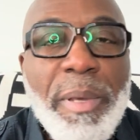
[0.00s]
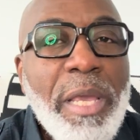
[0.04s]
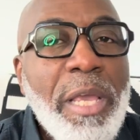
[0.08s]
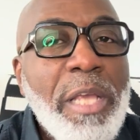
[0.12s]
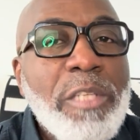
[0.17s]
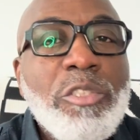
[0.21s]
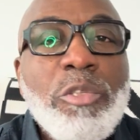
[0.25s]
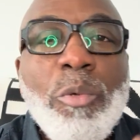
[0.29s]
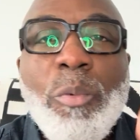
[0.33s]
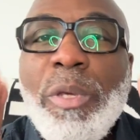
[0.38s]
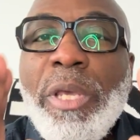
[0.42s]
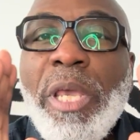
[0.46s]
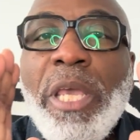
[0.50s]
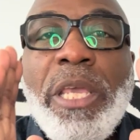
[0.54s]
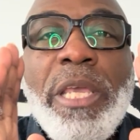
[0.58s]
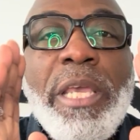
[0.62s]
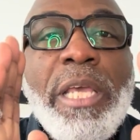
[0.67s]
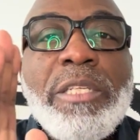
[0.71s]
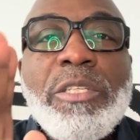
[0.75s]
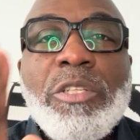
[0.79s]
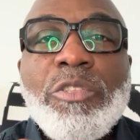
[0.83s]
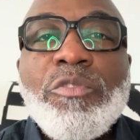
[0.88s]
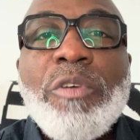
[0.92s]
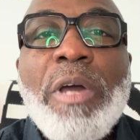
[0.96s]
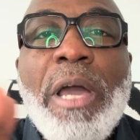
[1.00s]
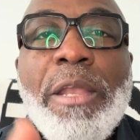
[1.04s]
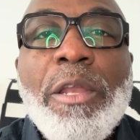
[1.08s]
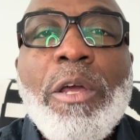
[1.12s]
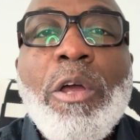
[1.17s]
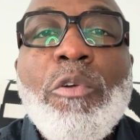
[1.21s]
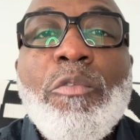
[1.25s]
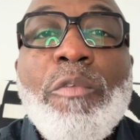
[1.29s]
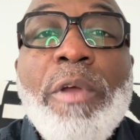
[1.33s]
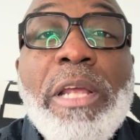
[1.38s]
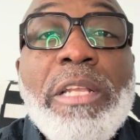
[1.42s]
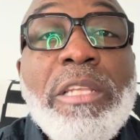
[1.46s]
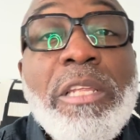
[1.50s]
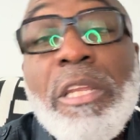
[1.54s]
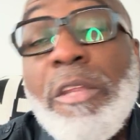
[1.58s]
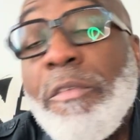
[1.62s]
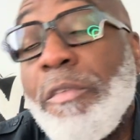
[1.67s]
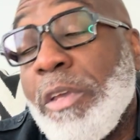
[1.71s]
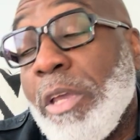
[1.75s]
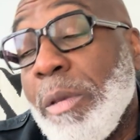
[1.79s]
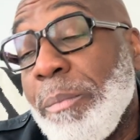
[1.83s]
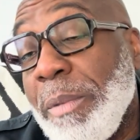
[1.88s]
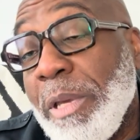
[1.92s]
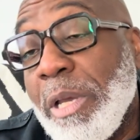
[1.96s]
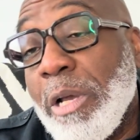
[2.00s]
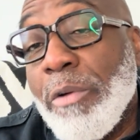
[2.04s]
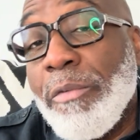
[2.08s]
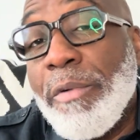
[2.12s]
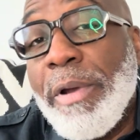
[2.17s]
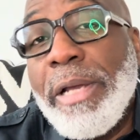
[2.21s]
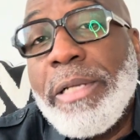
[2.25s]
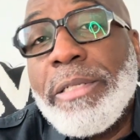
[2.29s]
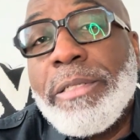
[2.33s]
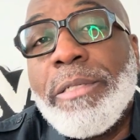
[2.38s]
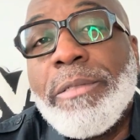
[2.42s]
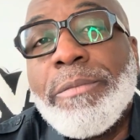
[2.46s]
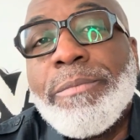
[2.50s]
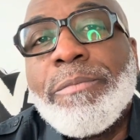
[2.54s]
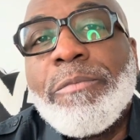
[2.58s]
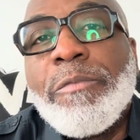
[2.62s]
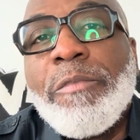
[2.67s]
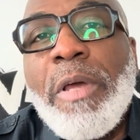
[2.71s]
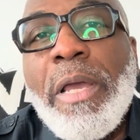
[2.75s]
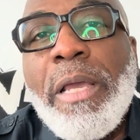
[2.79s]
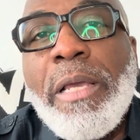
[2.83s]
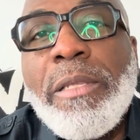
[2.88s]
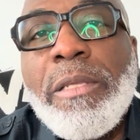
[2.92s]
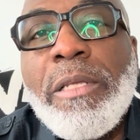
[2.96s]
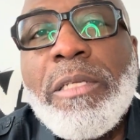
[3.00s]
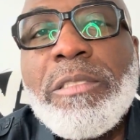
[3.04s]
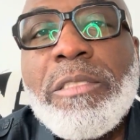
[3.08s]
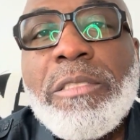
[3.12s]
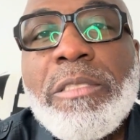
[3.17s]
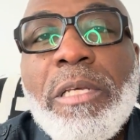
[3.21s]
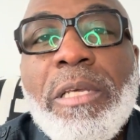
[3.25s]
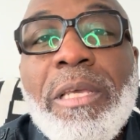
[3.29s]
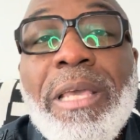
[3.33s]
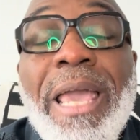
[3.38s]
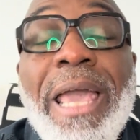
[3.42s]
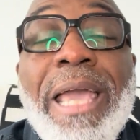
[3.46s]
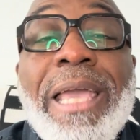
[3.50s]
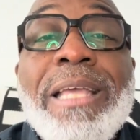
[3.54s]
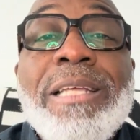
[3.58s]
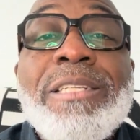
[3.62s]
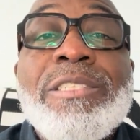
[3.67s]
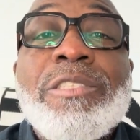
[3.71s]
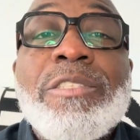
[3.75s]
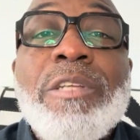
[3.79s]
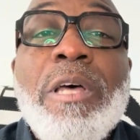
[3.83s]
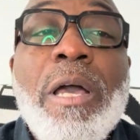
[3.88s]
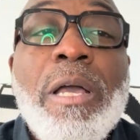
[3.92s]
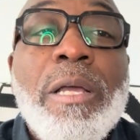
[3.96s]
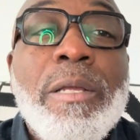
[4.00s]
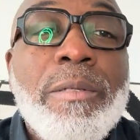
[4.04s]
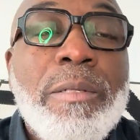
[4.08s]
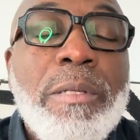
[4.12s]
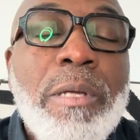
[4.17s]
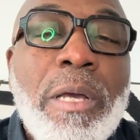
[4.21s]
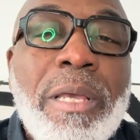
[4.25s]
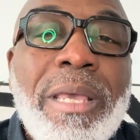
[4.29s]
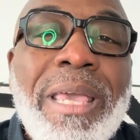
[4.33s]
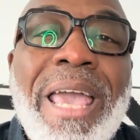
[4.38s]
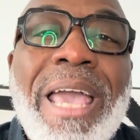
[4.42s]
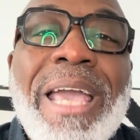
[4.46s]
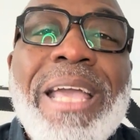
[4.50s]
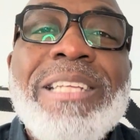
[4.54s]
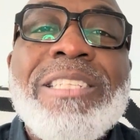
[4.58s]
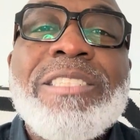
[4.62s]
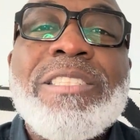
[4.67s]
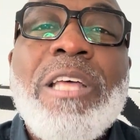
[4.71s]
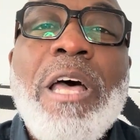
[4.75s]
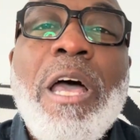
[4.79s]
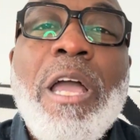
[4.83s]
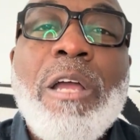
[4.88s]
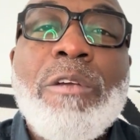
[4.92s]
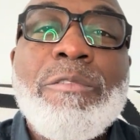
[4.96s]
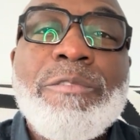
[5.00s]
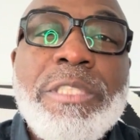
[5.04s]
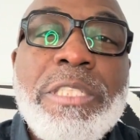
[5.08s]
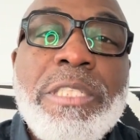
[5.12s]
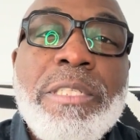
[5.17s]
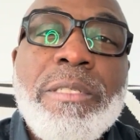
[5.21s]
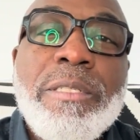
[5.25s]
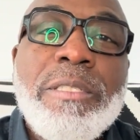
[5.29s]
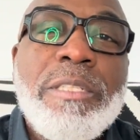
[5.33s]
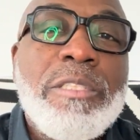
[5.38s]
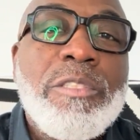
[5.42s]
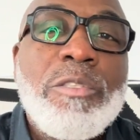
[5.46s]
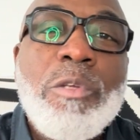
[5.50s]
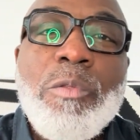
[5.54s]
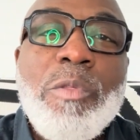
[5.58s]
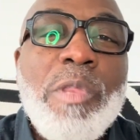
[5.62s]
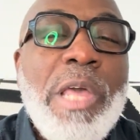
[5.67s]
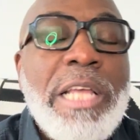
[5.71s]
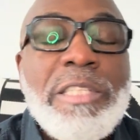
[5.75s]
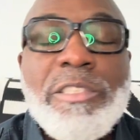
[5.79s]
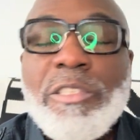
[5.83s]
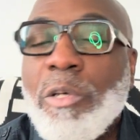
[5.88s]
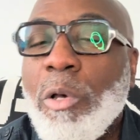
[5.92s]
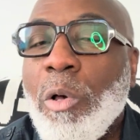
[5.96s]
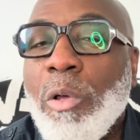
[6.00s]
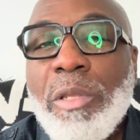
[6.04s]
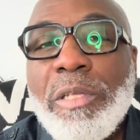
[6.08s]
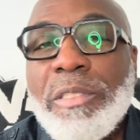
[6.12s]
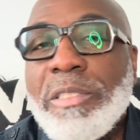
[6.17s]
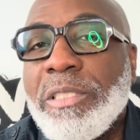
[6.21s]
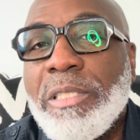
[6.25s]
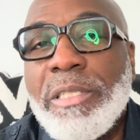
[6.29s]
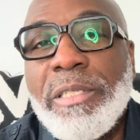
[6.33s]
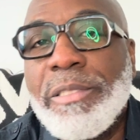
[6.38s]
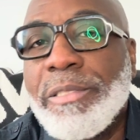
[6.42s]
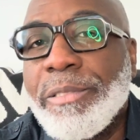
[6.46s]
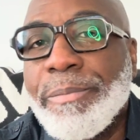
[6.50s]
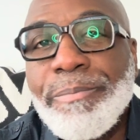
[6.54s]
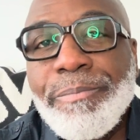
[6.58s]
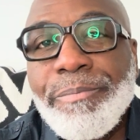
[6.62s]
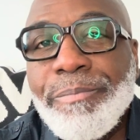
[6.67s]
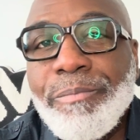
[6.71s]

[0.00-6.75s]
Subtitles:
so we can get to trying to correct it if it can be corrected, right? This is a kakistocracy. That's all this is.